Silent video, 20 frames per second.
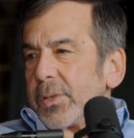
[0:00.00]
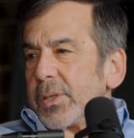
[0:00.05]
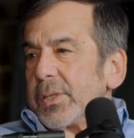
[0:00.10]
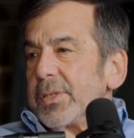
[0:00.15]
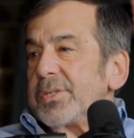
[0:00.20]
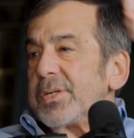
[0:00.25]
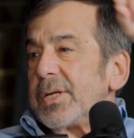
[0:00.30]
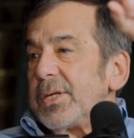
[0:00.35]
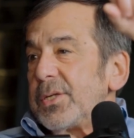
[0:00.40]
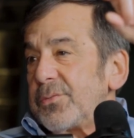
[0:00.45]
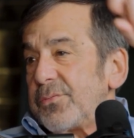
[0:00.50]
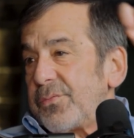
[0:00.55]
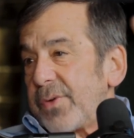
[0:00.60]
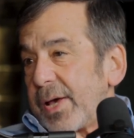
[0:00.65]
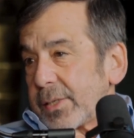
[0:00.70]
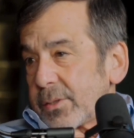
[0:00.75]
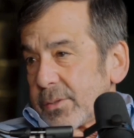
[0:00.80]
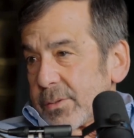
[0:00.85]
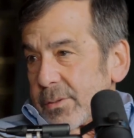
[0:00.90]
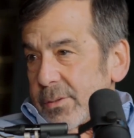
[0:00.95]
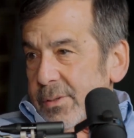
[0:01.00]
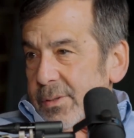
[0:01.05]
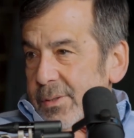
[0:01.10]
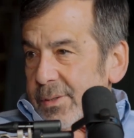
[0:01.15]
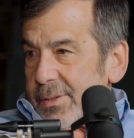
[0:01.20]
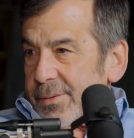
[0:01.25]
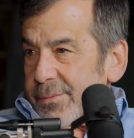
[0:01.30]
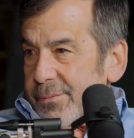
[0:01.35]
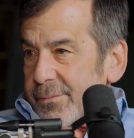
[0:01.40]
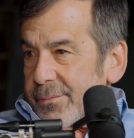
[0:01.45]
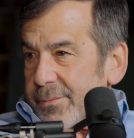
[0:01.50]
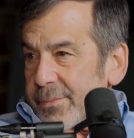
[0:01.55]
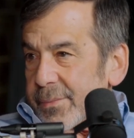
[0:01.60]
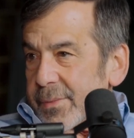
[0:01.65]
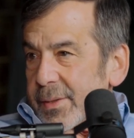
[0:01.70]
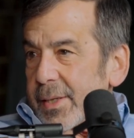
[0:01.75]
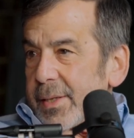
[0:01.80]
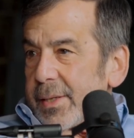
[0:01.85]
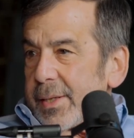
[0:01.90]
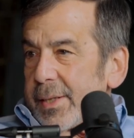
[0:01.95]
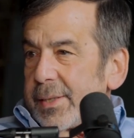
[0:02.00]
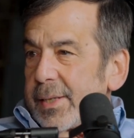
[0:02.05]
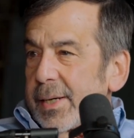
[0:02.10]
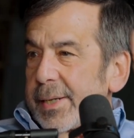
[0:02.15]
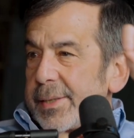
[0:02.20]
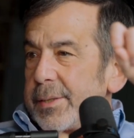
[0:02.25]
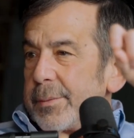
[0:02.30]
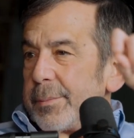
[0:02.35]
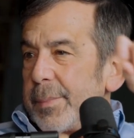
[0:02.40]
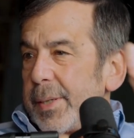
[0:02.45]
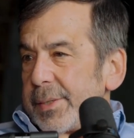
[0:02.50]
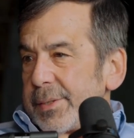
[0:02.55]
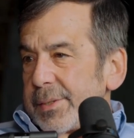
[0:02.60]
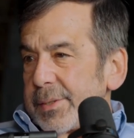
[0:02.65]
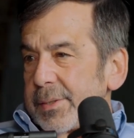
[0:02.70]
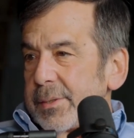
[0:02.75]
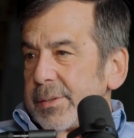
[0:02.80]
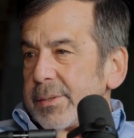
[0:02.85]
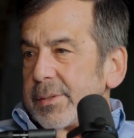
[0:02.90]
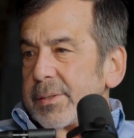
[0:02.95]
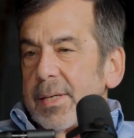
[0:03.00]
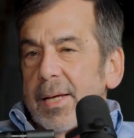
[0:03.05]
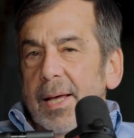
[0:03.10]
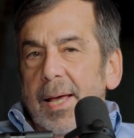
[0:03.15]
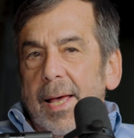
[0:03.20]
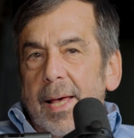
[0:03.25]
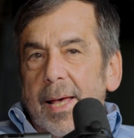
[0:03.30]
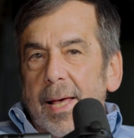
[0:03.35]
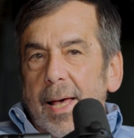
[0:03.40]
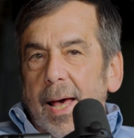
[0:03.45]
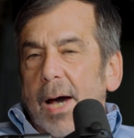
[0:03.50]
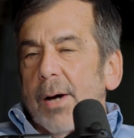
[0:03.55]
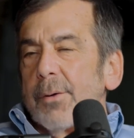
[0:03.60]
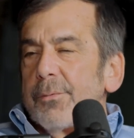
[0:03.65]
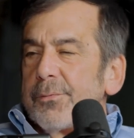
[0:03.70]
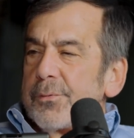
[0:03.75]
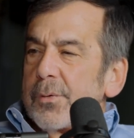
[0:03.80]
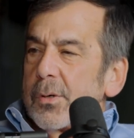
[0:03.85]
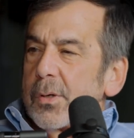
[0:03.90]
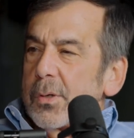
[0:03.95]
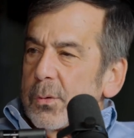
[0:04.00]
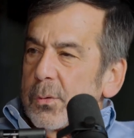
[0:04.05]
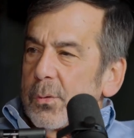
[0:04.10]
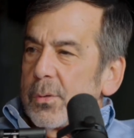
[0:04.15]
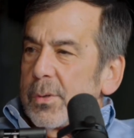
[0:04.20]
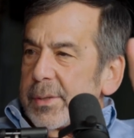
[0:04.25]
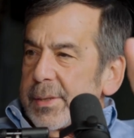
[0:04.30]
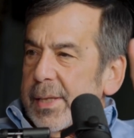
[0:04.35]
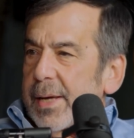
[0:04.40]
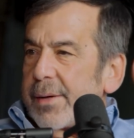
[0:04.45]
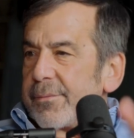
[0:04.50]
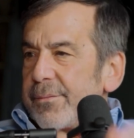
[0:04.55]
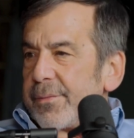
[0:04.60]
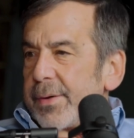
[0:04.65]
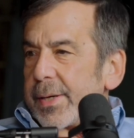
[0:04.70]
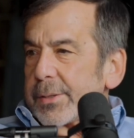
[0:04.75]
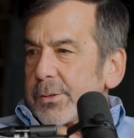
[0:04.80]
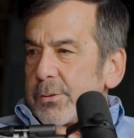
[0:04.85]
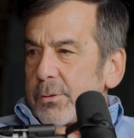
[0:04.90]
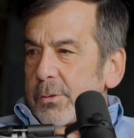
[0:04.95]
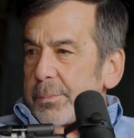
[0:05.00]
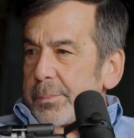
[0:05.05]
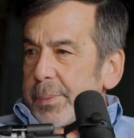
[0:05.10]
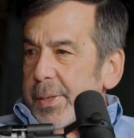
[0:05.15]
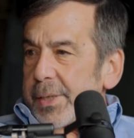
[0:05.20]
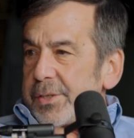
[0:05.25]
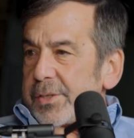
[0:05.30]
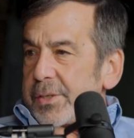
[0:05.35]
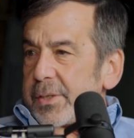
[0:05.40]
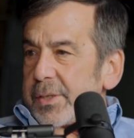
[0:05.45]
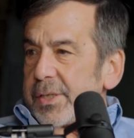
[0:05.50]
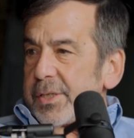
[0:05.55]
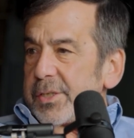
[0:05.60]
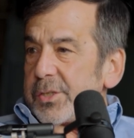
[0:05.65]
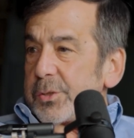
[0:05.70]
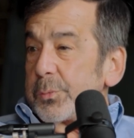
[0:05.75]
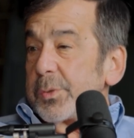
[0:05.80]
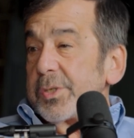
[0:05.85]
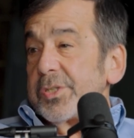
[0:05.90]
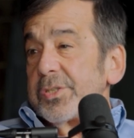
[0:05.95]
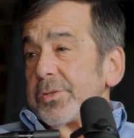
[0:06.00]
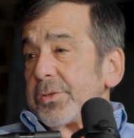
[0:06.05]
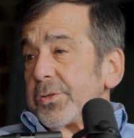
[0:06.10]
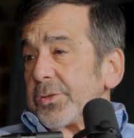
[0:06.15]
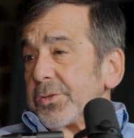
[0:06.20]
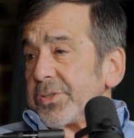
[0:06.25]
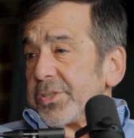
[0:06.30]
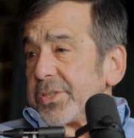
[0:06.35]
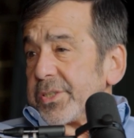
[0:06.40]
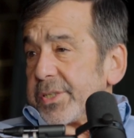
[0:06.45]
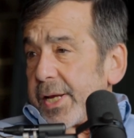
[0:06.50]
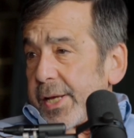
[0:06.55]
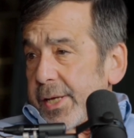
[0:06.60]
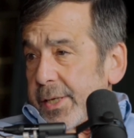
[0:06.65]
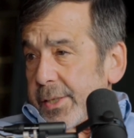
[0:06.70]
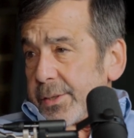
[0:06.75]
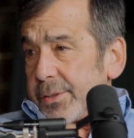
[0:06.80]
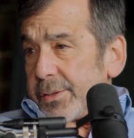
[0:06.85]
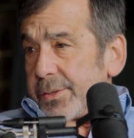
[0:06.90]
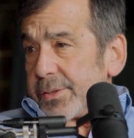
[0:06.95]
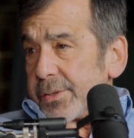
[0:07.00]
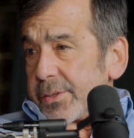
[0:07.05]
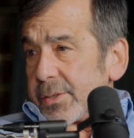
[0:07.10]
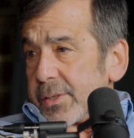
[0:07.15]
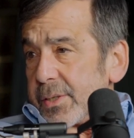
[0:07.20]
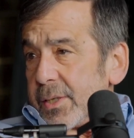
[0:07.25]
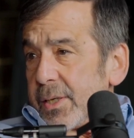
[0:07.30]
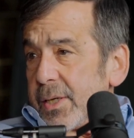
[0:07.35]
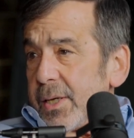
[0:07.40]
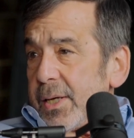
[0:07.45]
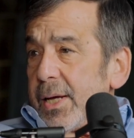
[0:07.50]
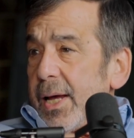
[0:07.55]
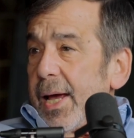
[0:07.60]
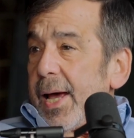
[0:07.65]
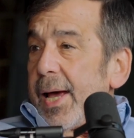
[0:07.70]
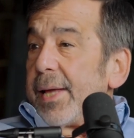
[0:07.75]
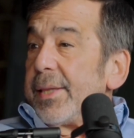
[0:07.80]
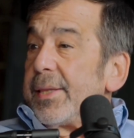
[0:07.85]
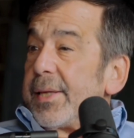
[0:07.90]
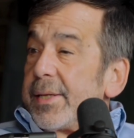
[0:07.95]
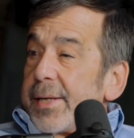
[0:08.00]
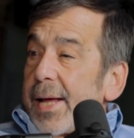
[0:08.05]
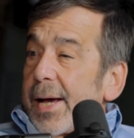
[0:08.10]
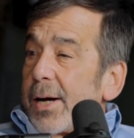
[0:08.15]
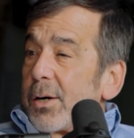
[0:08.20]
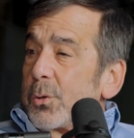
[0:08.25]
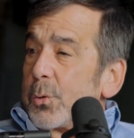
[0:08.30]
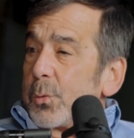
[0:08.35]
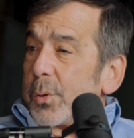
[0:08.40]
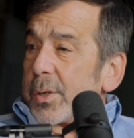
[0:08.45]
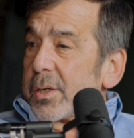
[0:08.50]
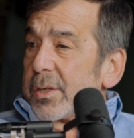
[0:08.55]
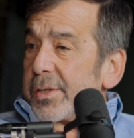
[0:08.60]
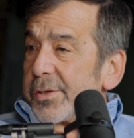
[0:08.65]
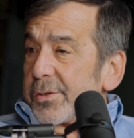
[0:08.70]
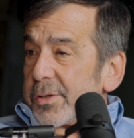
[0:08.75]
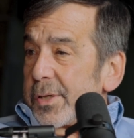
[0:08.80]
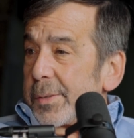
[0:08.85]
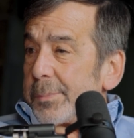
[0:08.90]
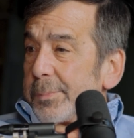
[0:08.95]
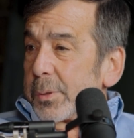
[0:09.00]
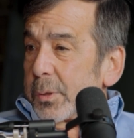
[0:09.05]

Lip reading: disease vector in high dimensions, how far along that vector a patient is, which is their stage, and then how quickly are they